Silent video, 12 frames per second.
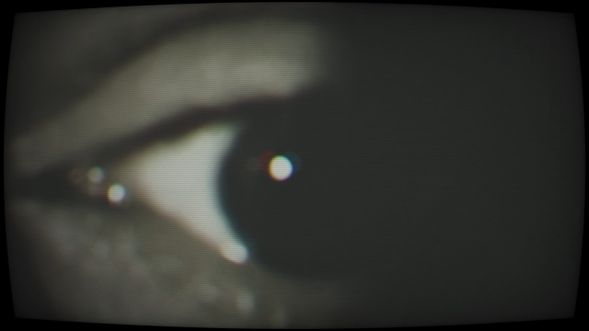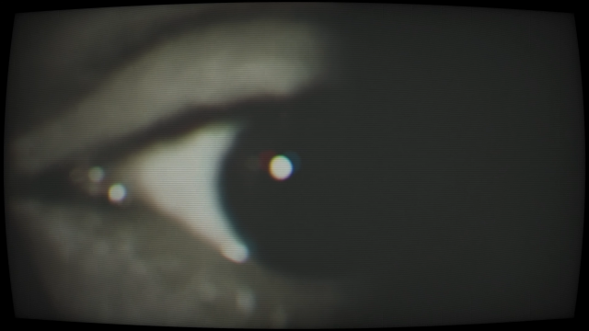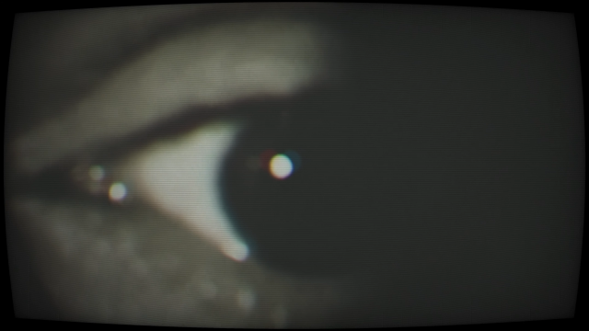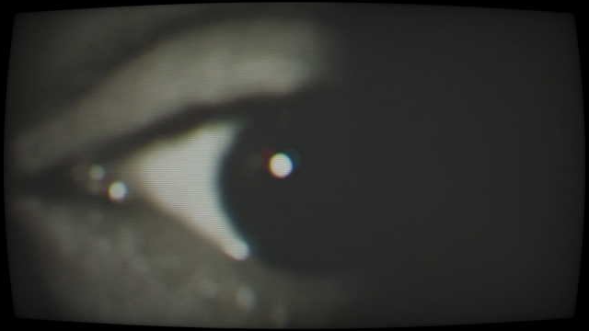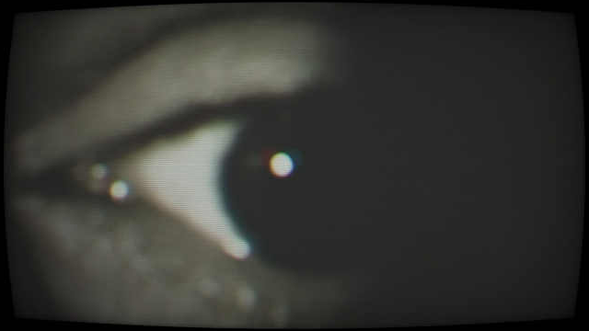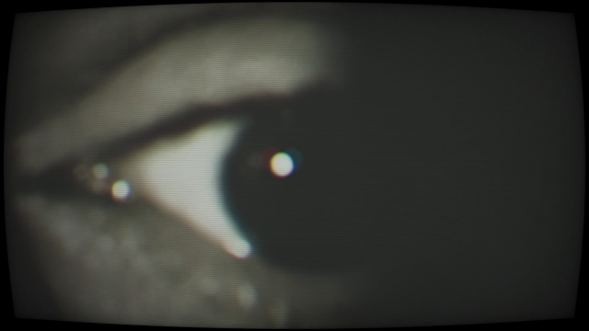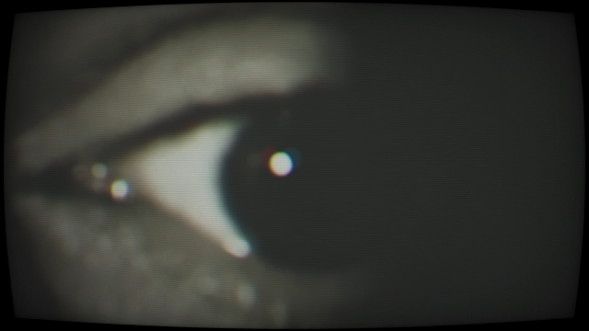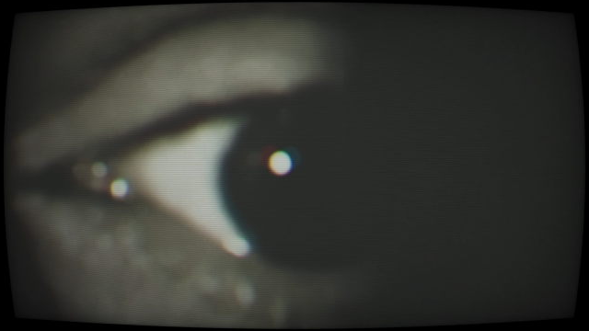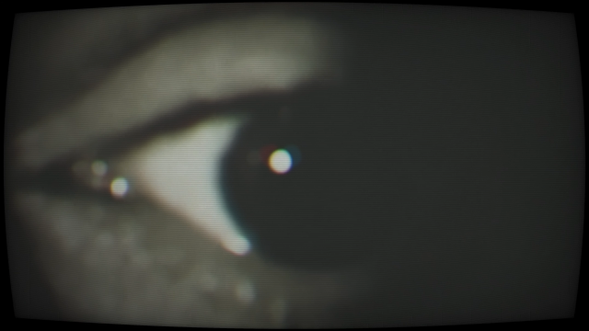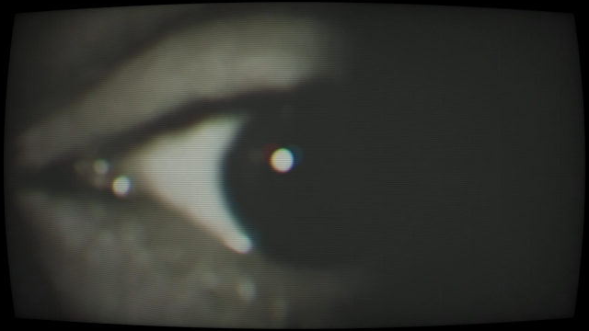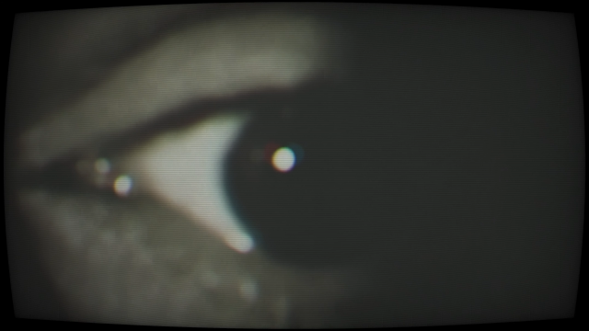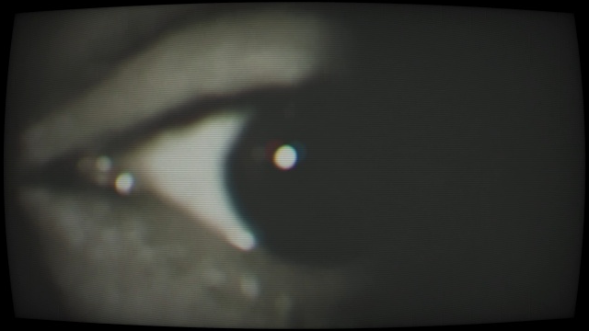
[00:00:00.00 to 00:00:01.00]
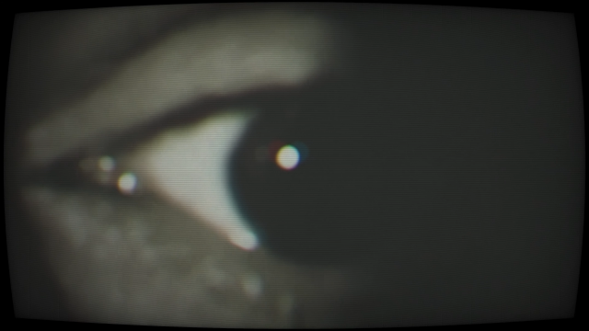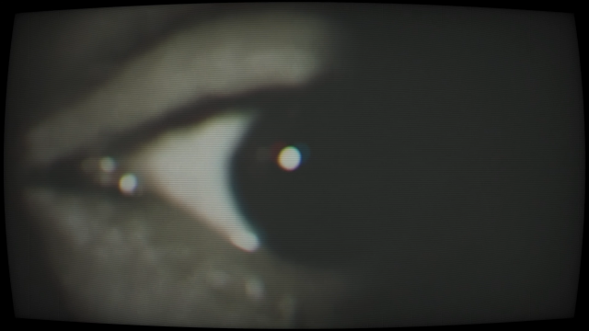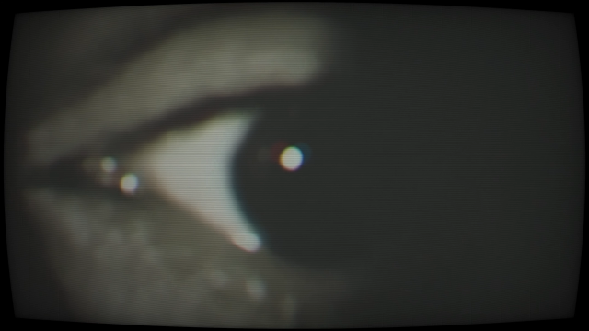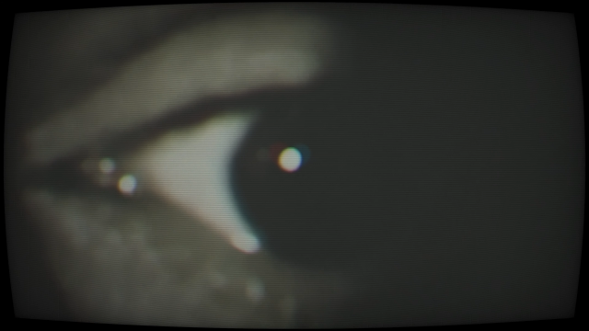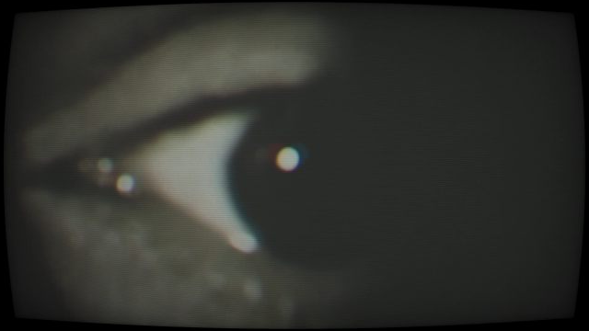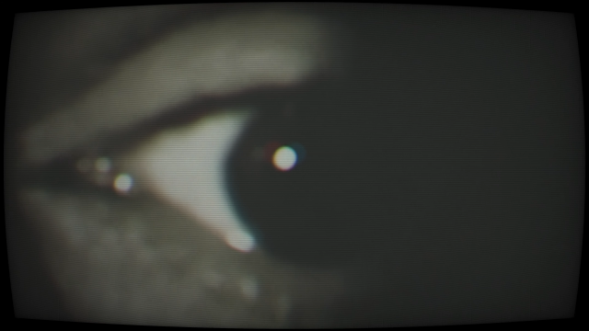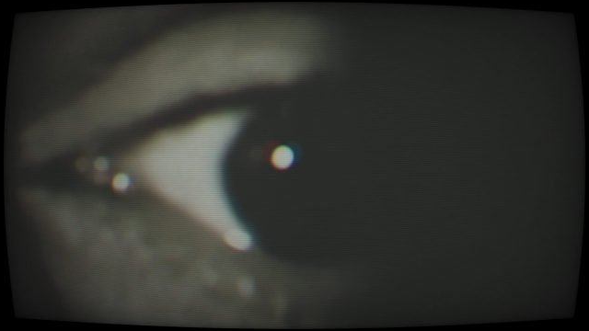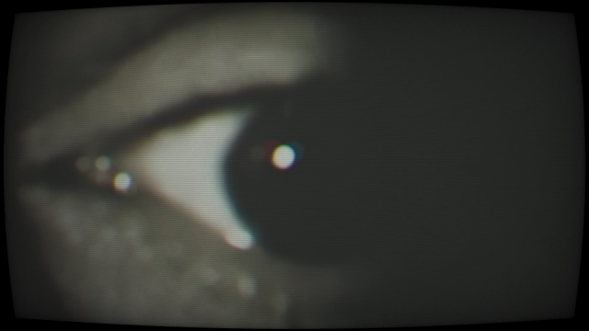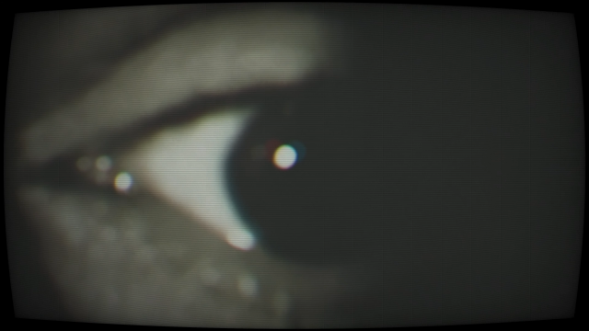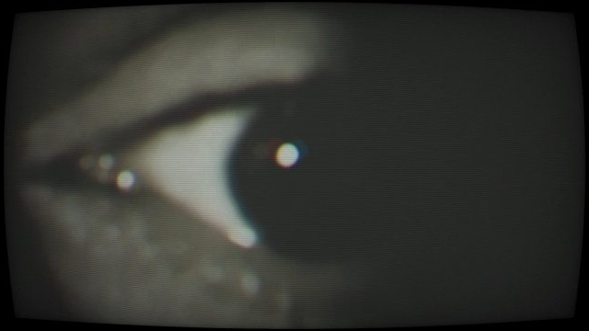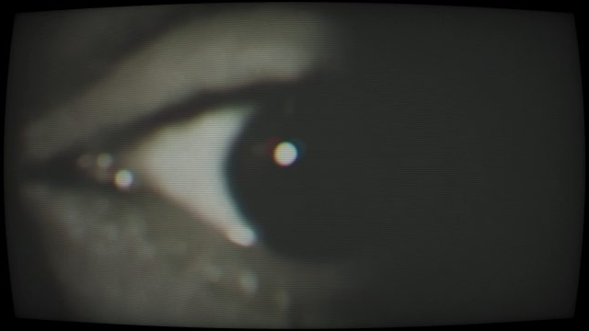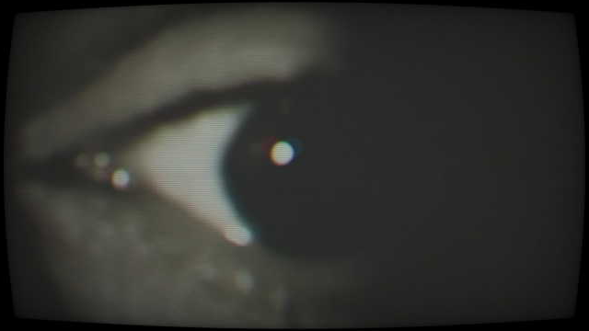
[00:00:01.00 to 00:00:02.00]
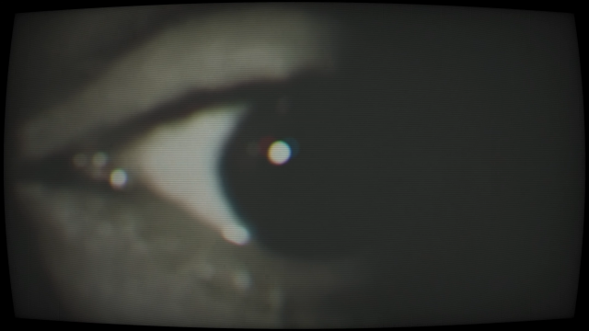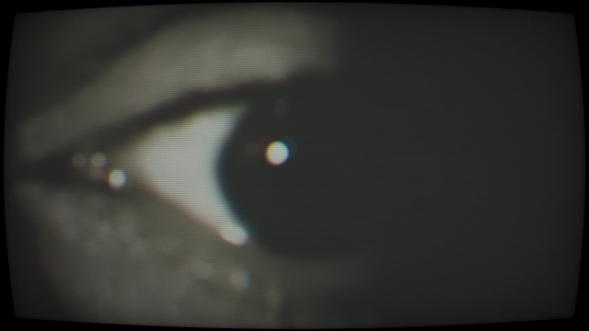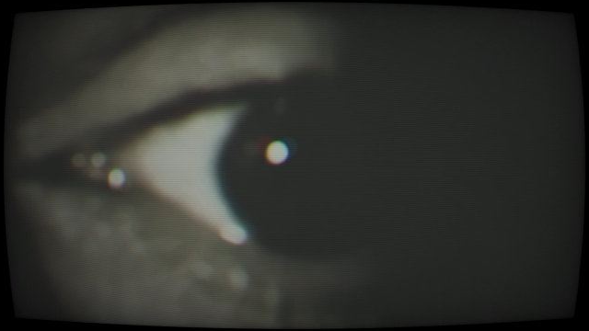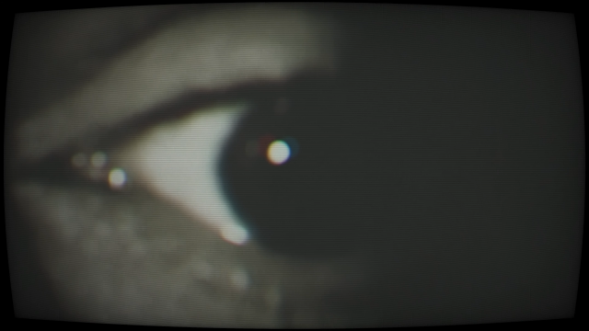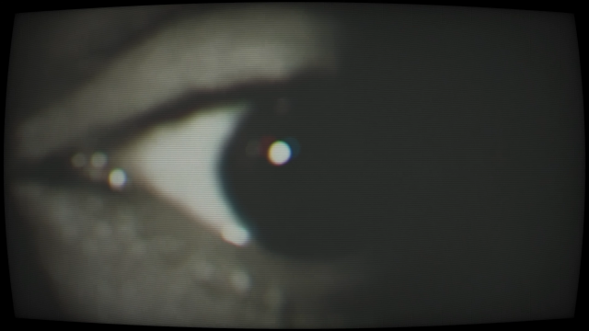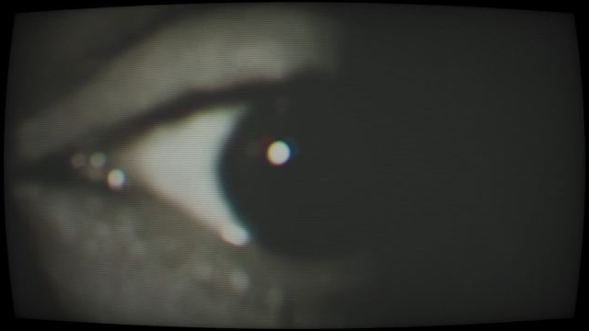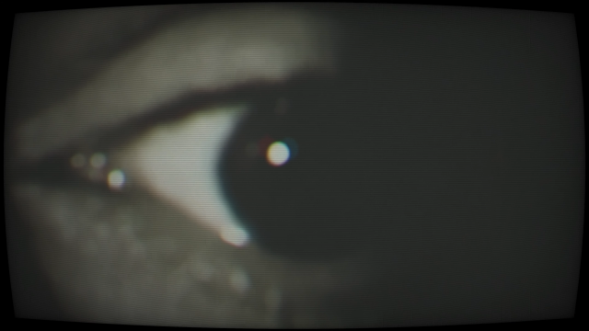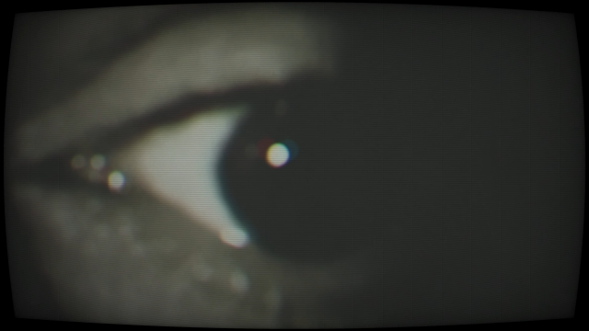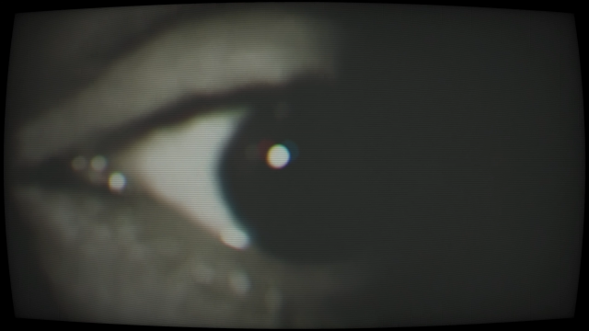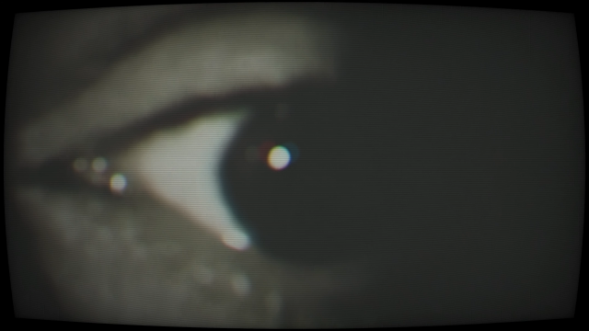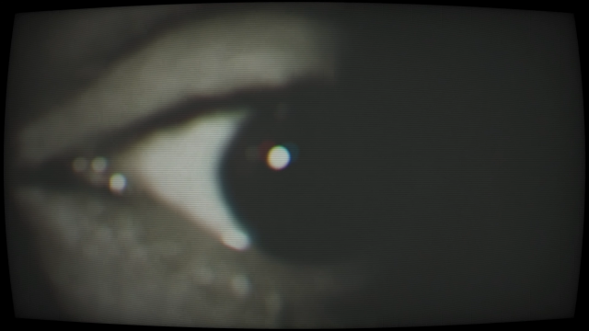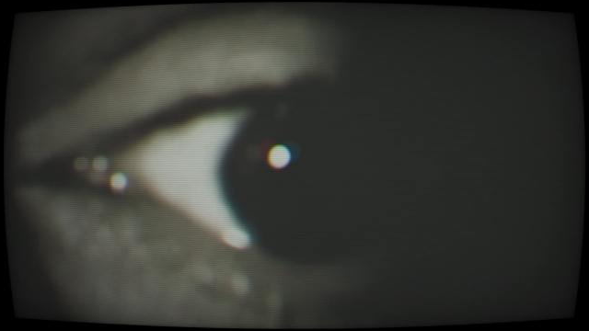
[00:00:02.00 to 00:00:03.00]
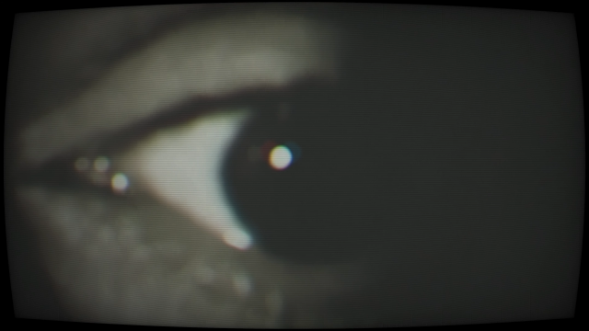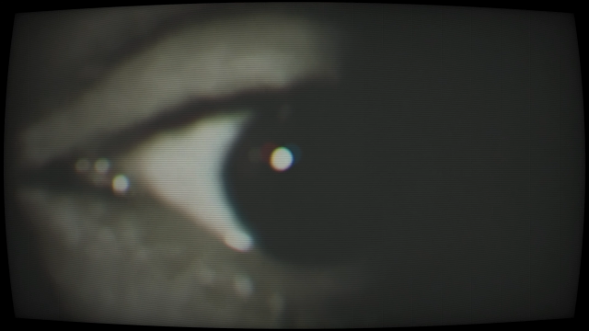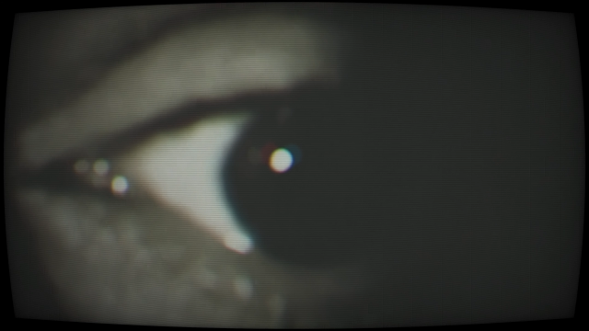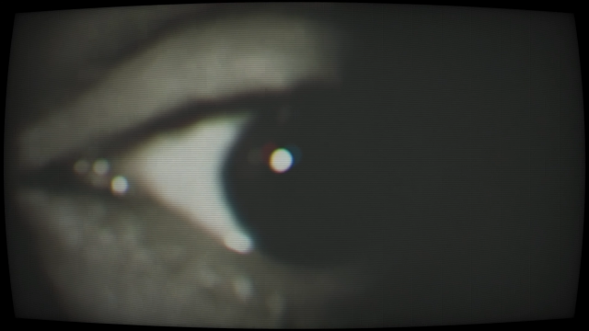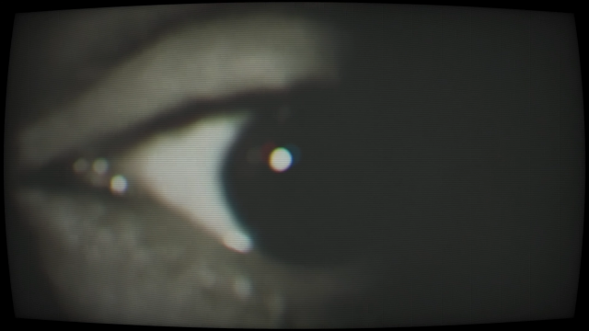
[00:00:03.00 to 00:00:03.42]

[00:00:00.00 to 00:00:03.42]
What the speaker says: [unreadable: no face in view]